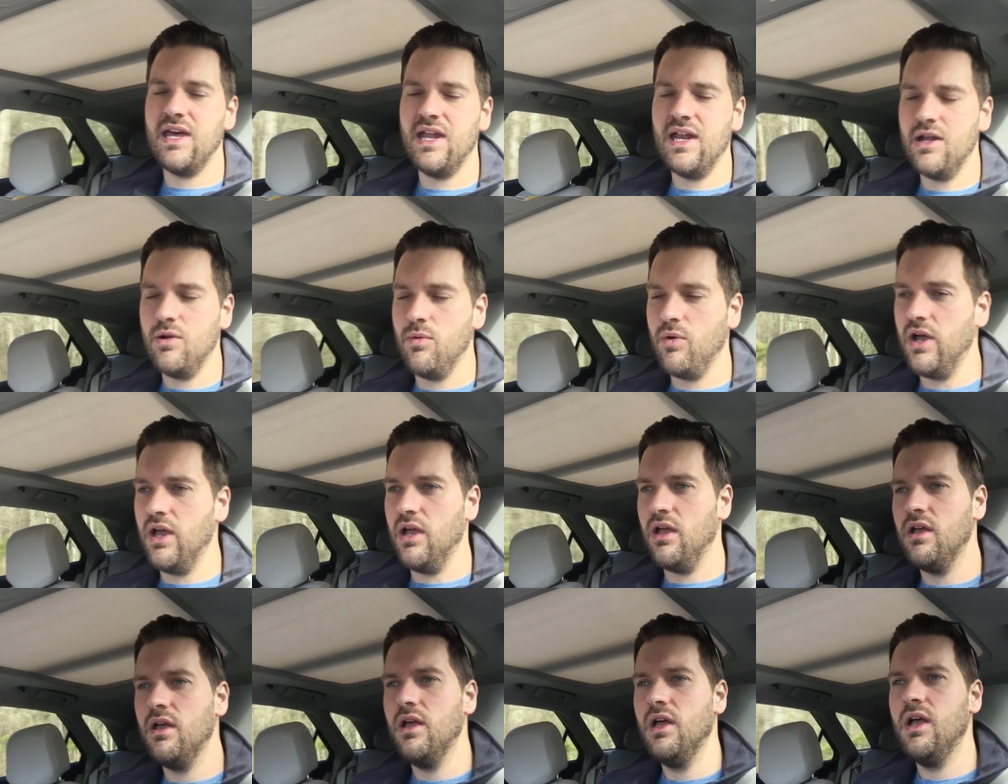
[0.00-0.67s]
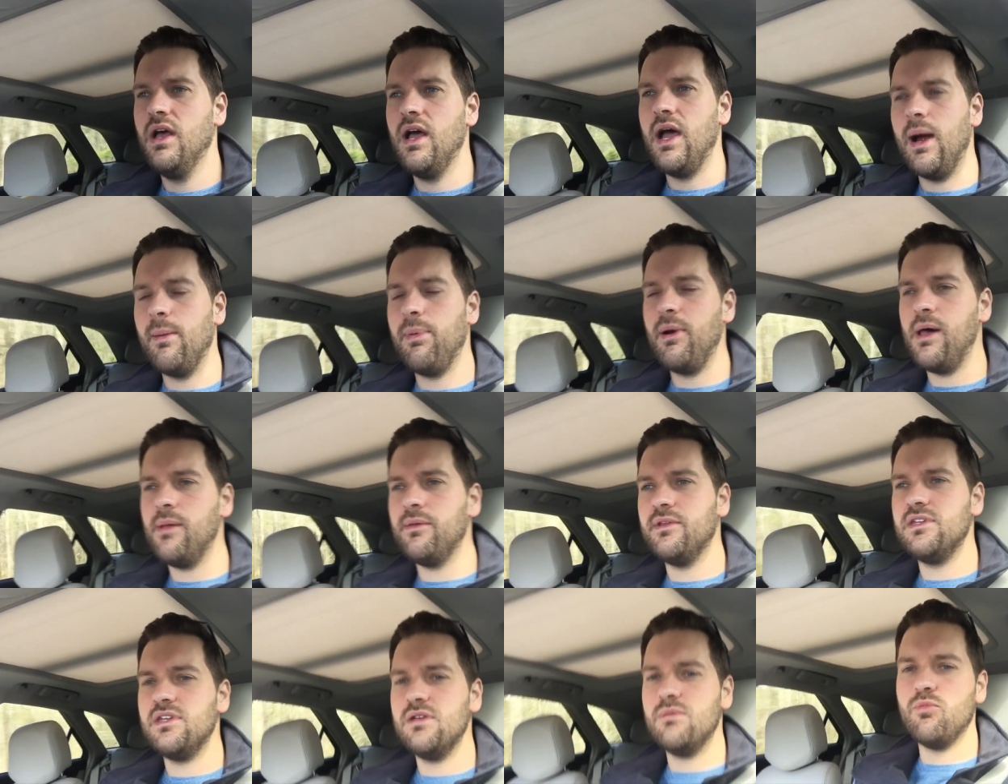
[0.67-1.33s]
Anyway, I
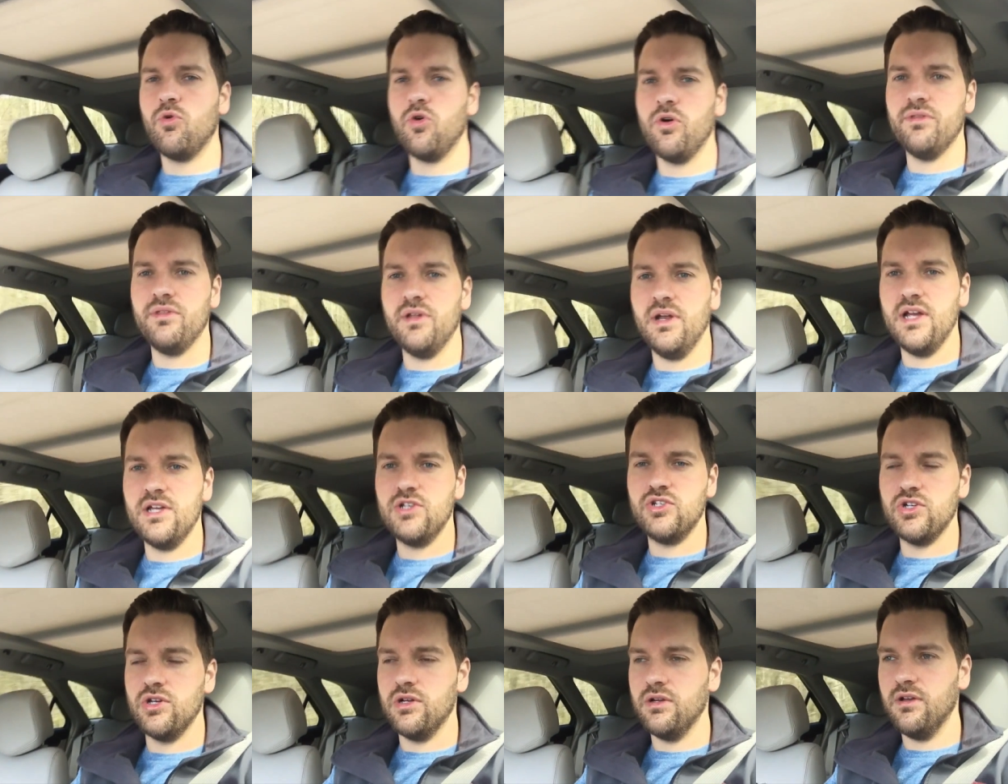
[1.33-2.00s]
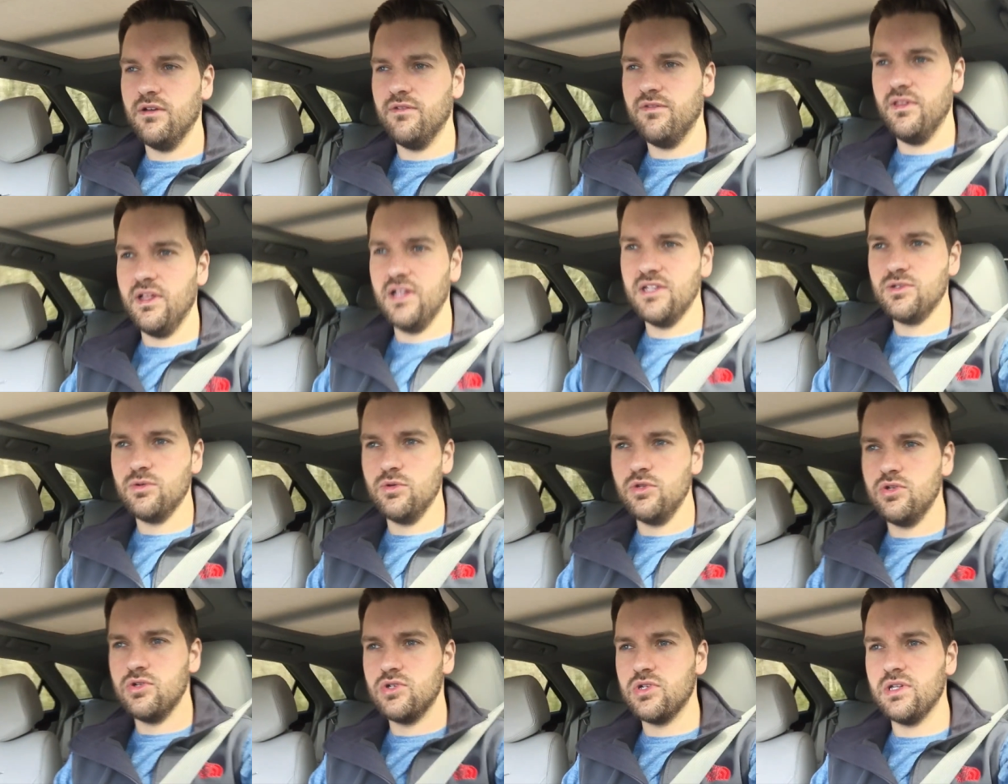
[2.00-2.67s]
probably did more than I should have, and that's
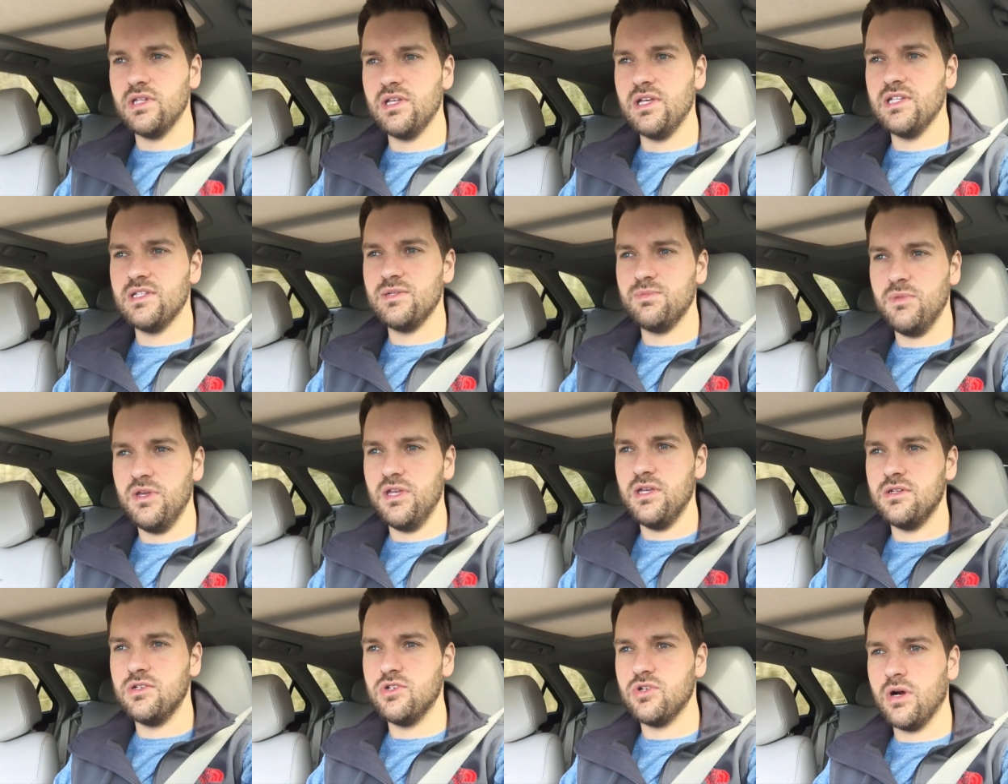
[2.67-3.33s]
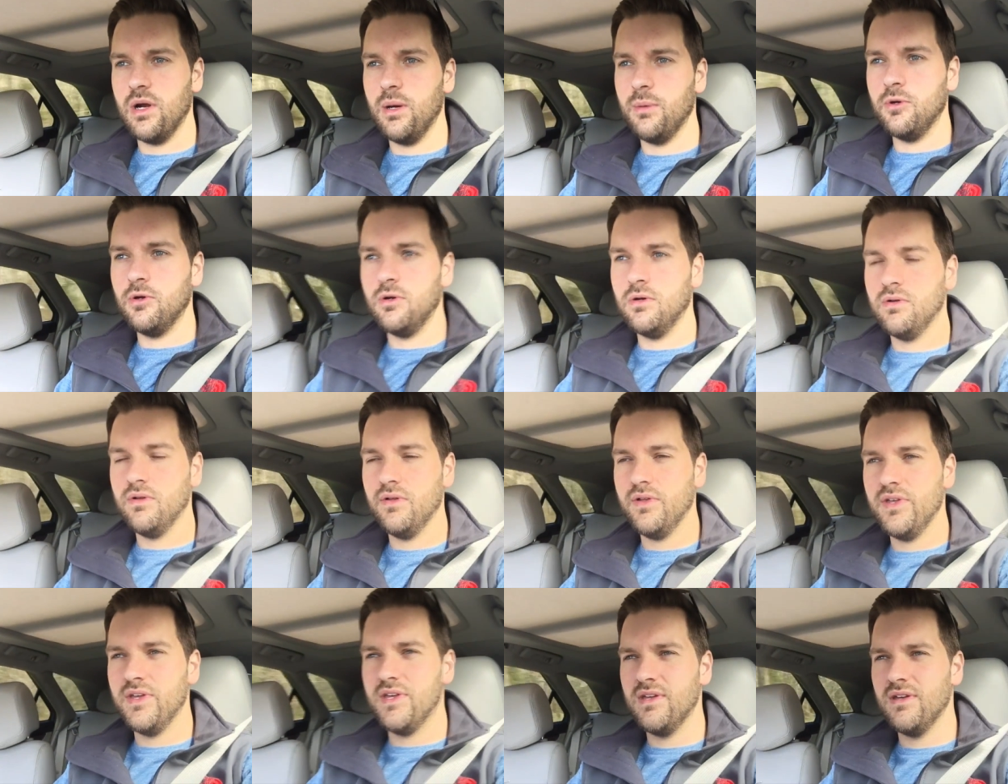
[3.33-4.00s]
what usually gets me in trouble
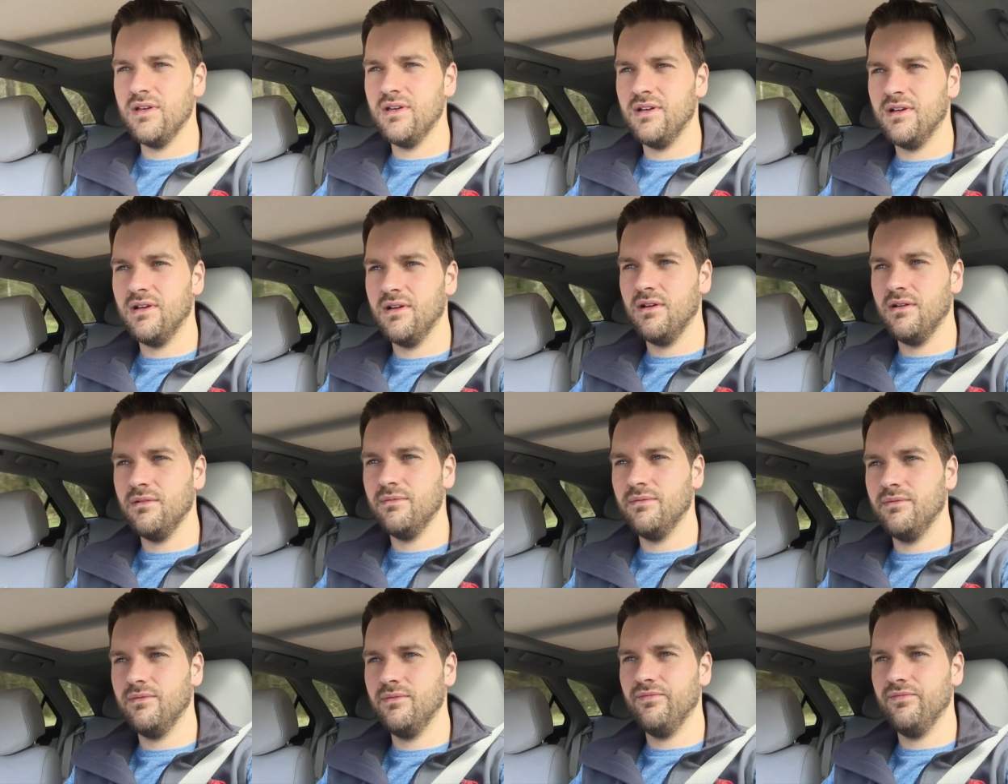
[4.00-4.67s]
uh, uh,